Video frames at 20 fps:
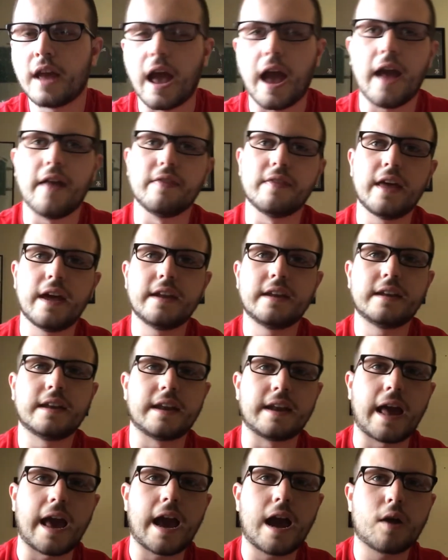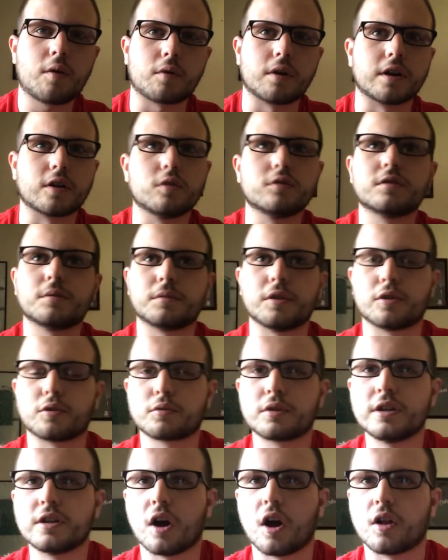and then in an hour it goes up to
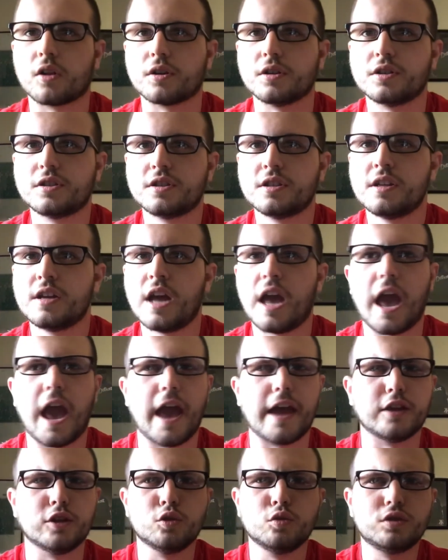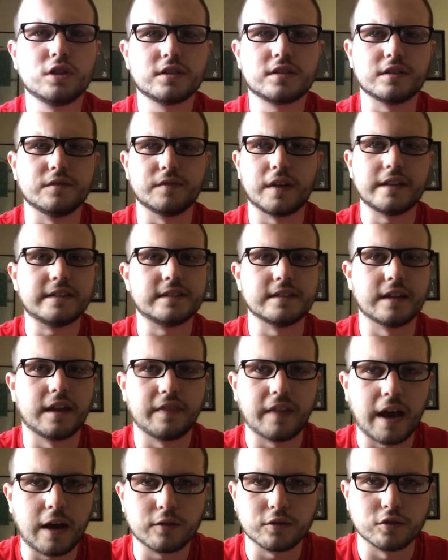$3, and you just invested
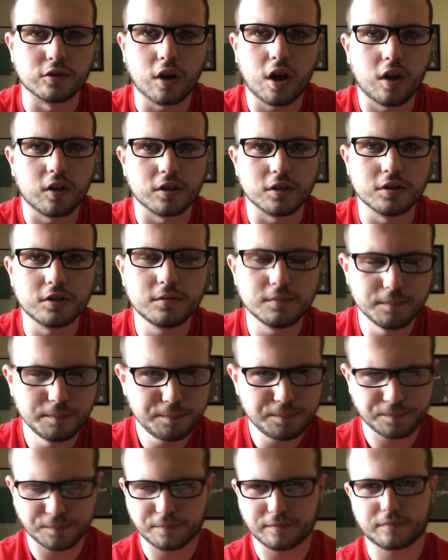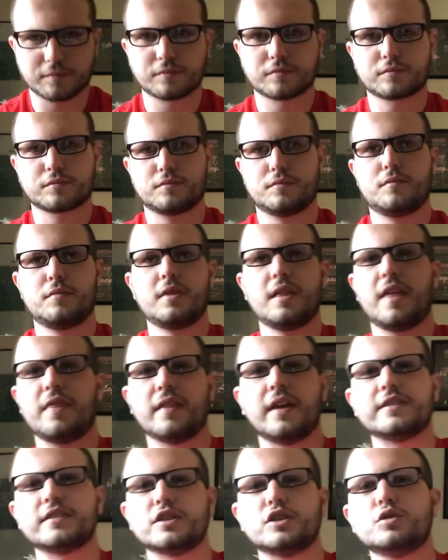$1,000,
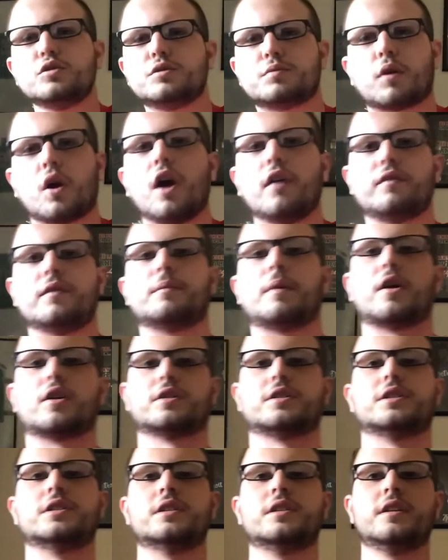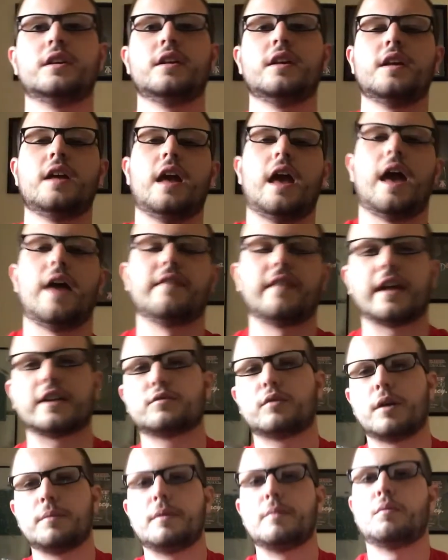that's a huge profit margin. And
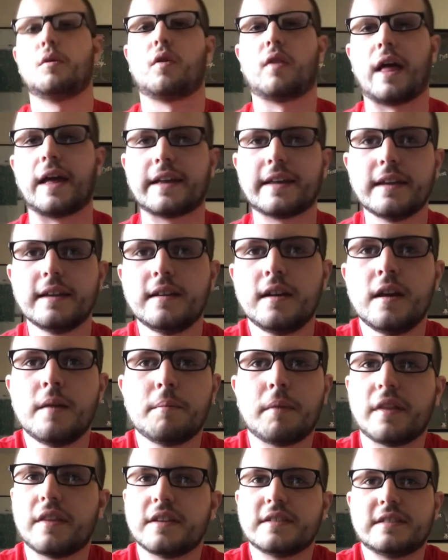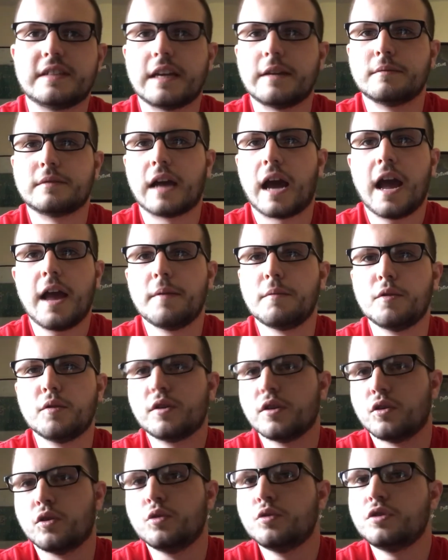that's why people like it, but at the same time, you
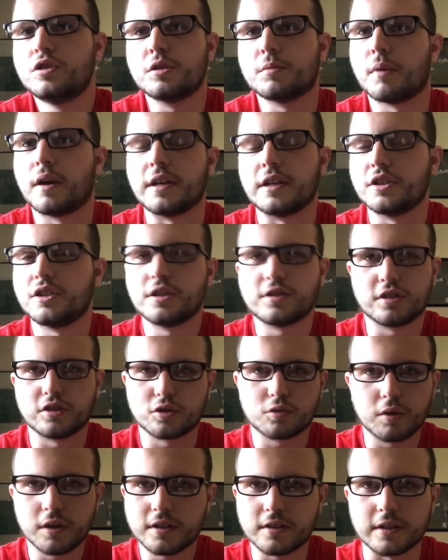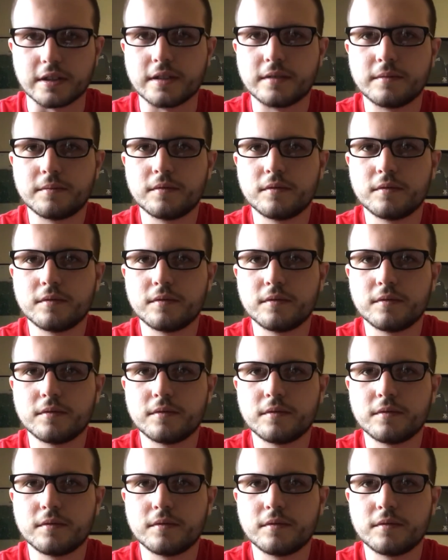can lose your money just as quickly.